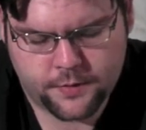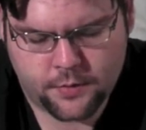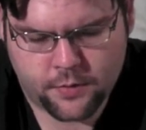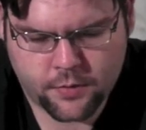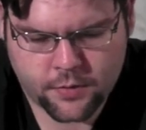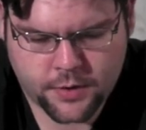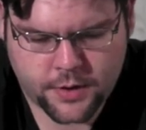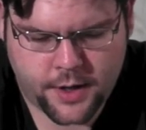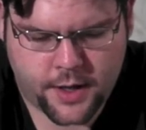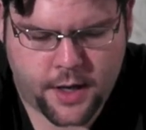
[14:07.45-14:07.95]

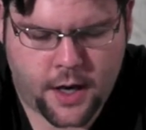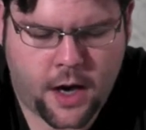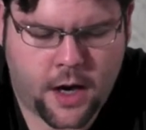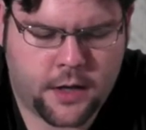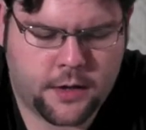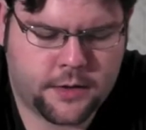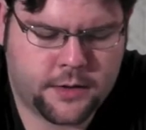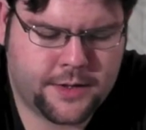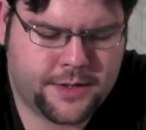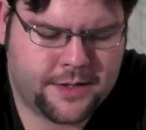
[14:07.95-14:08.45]
Okay,
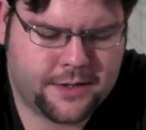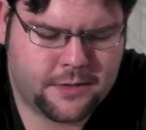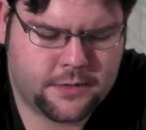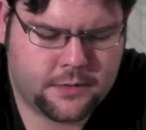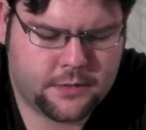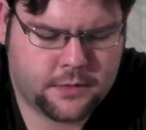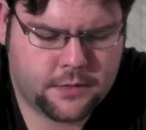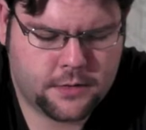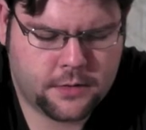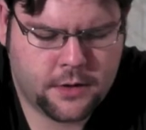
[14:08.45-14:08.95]
I
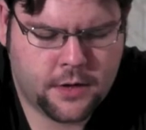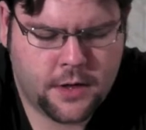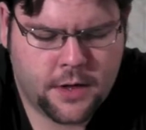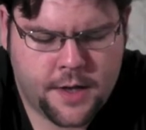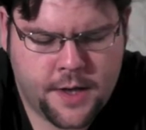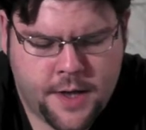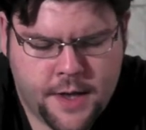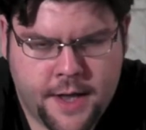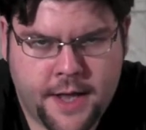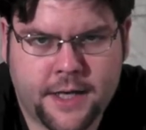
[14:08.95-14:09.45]
didn't
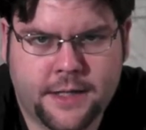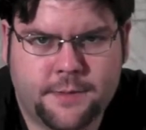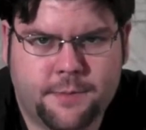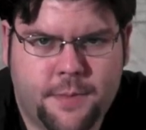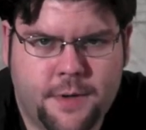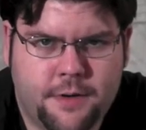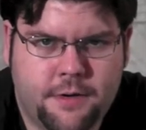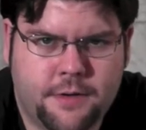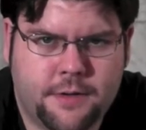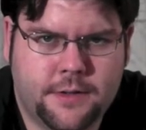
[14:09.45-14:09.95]

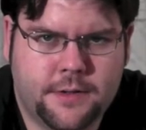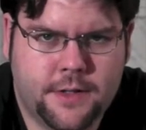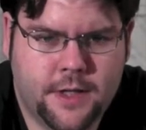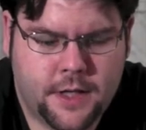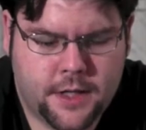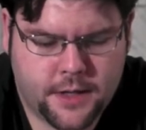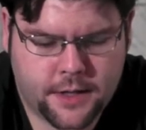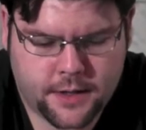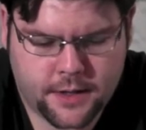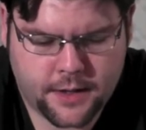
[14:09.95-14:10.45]
experience
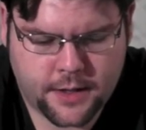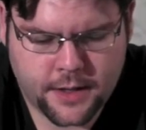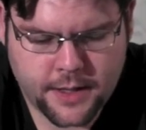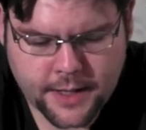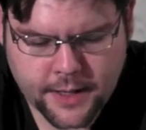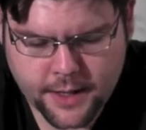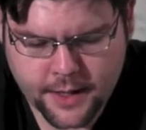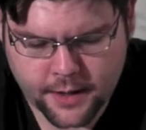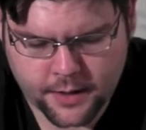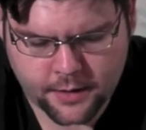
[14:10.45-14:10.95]
any
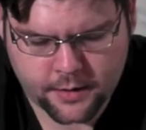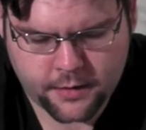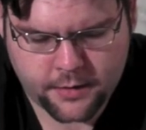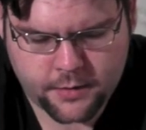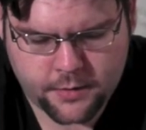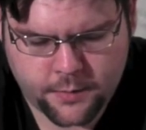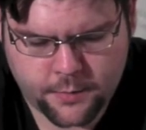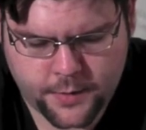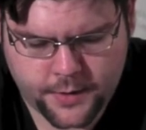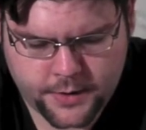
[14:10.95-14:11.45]
leaking
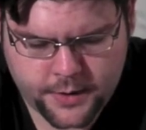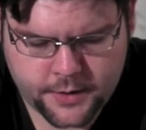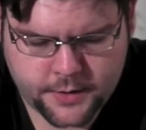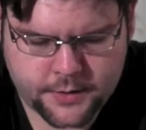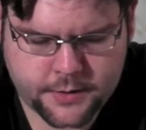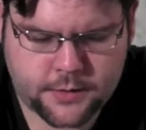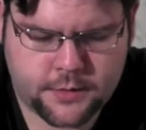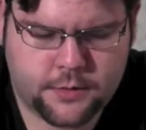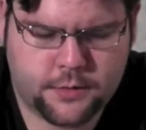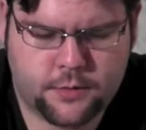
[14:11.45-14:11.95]
with
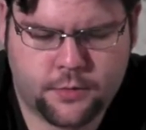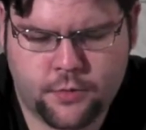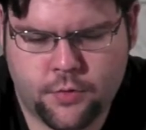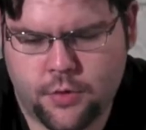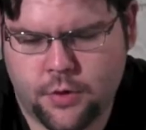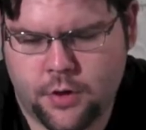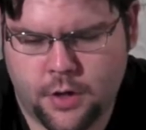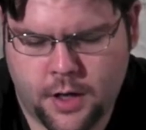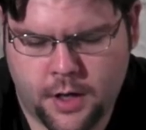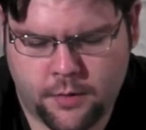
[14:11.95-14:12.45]
this.
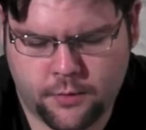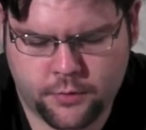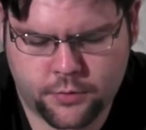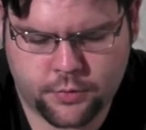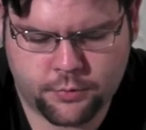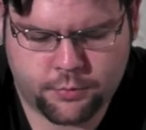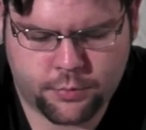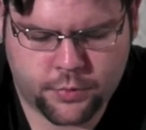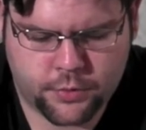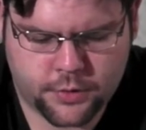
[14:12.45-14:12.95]
You're allowed to
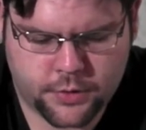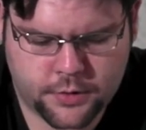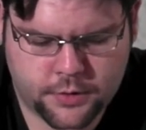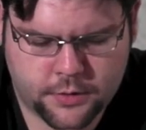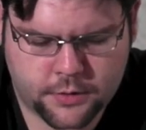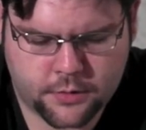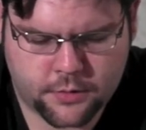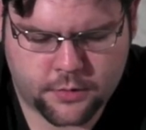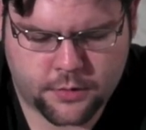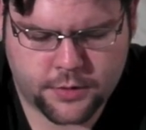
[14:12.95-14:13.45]
put it
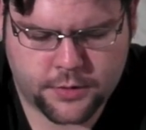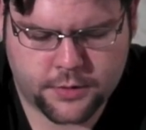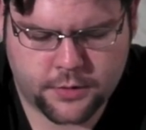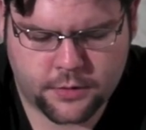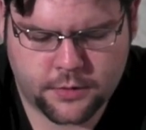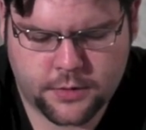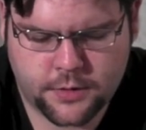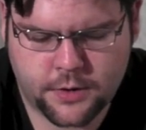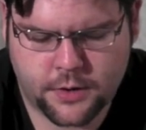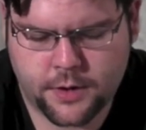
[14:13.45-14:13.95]

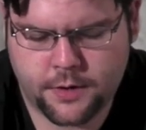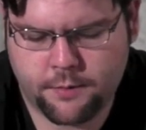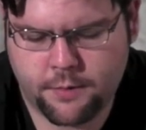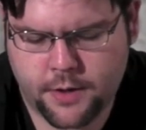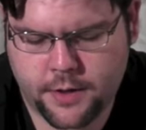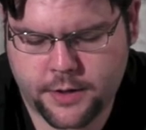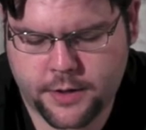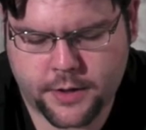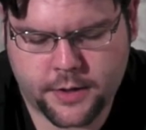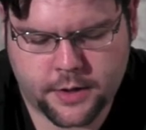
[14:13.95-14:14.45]
horizontally,
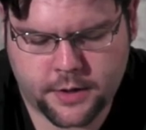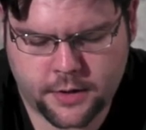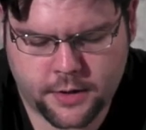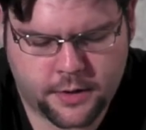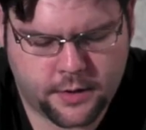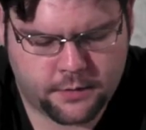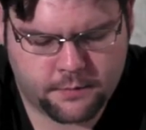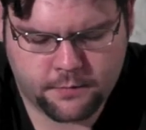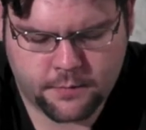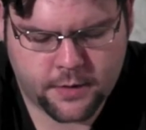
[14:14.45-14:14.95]

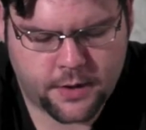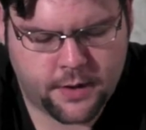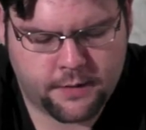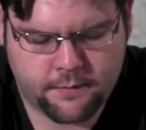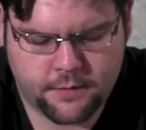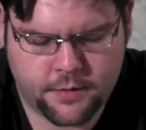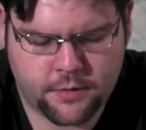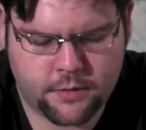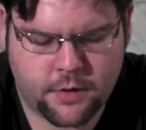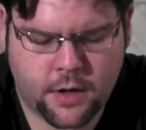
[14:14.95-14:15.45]
vertically,
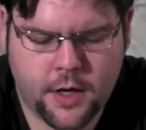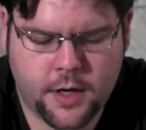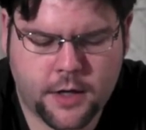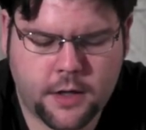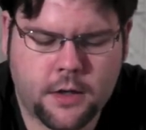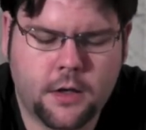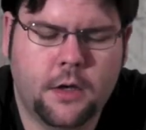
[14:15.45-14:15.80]
whatever you like.